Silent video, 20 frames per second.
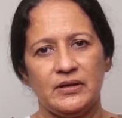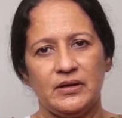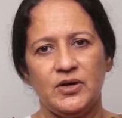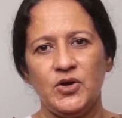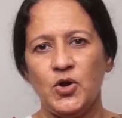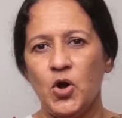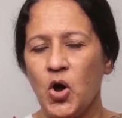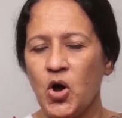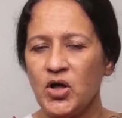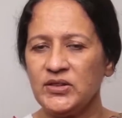
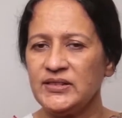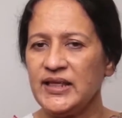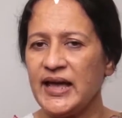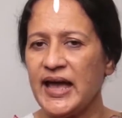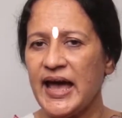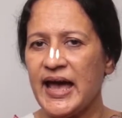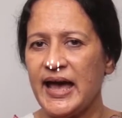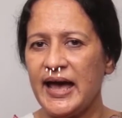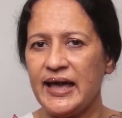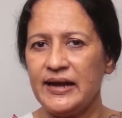North
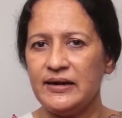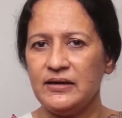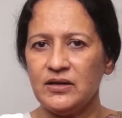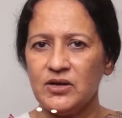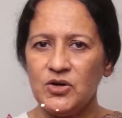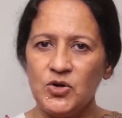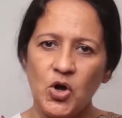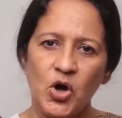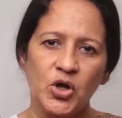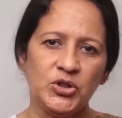and
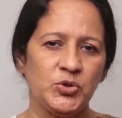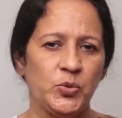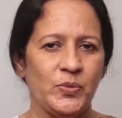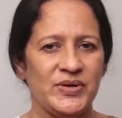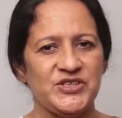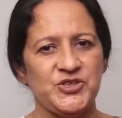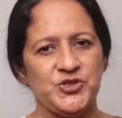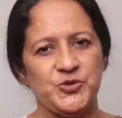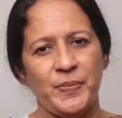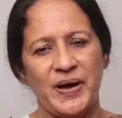
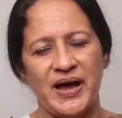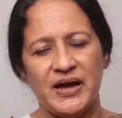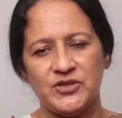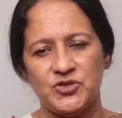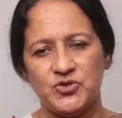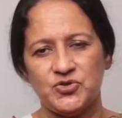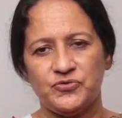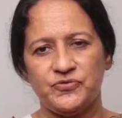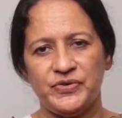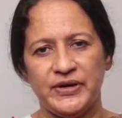northwest
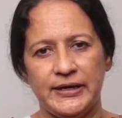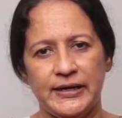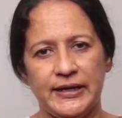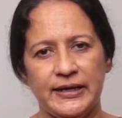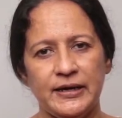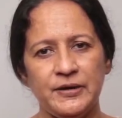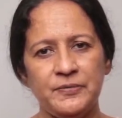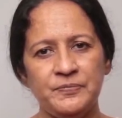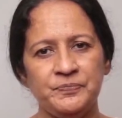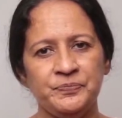parts of
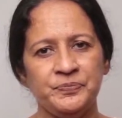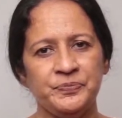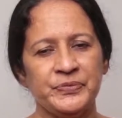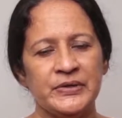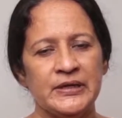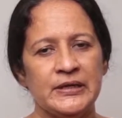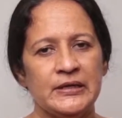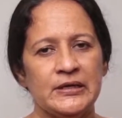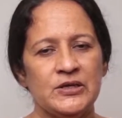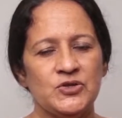India.
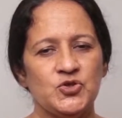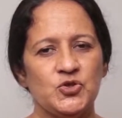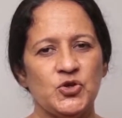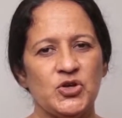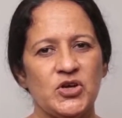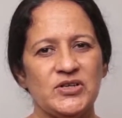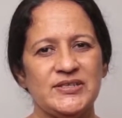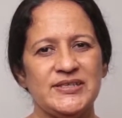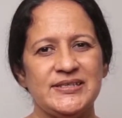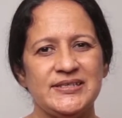So
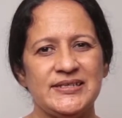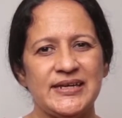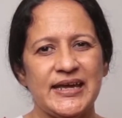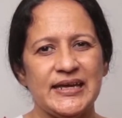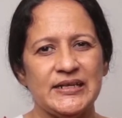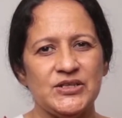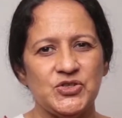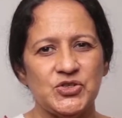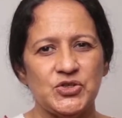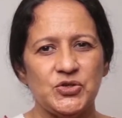your
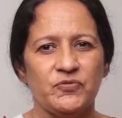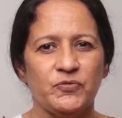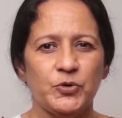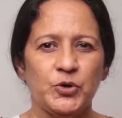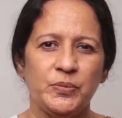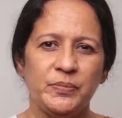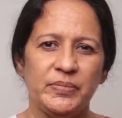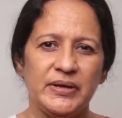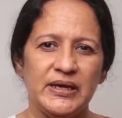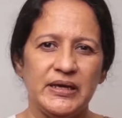states
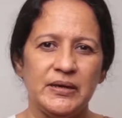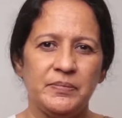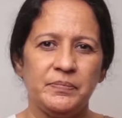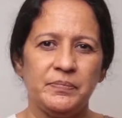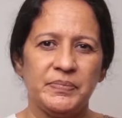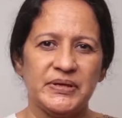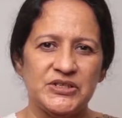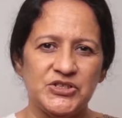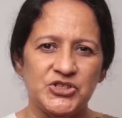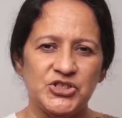would be
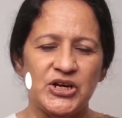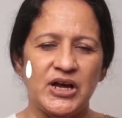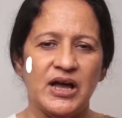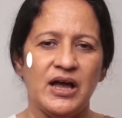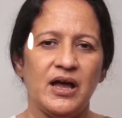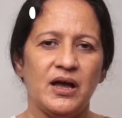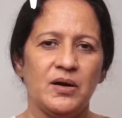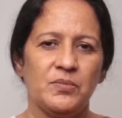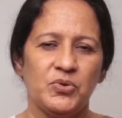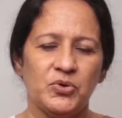
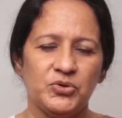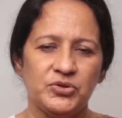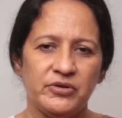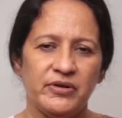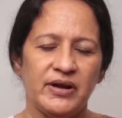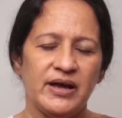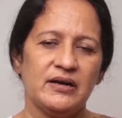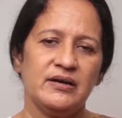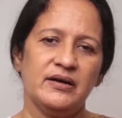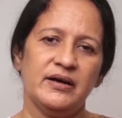Punjab,
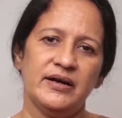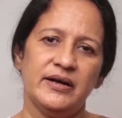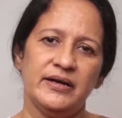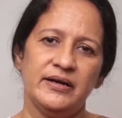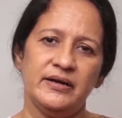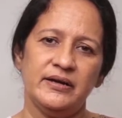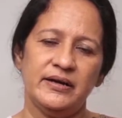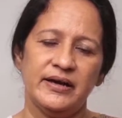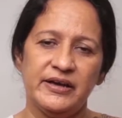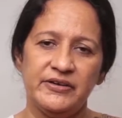
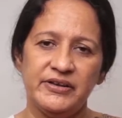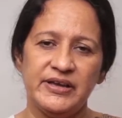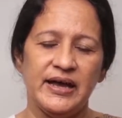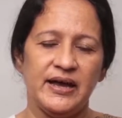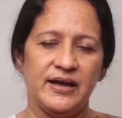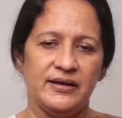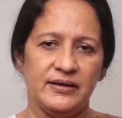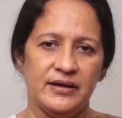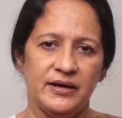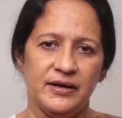Uttarakhand,
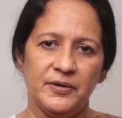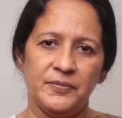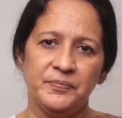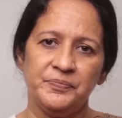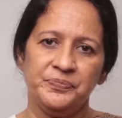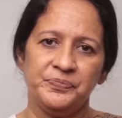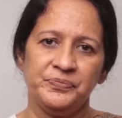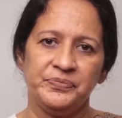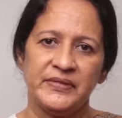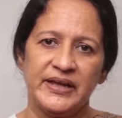Haryana
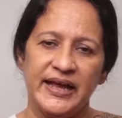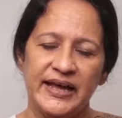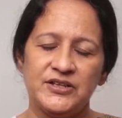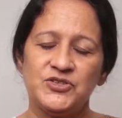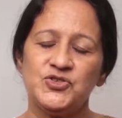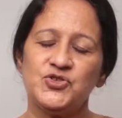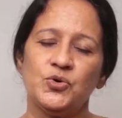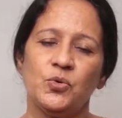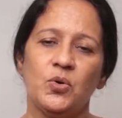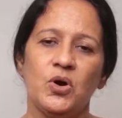
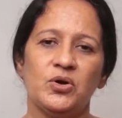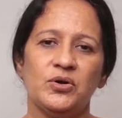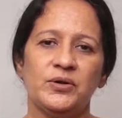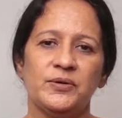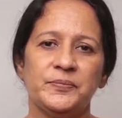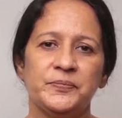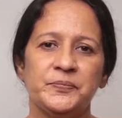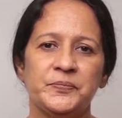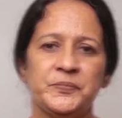and so on.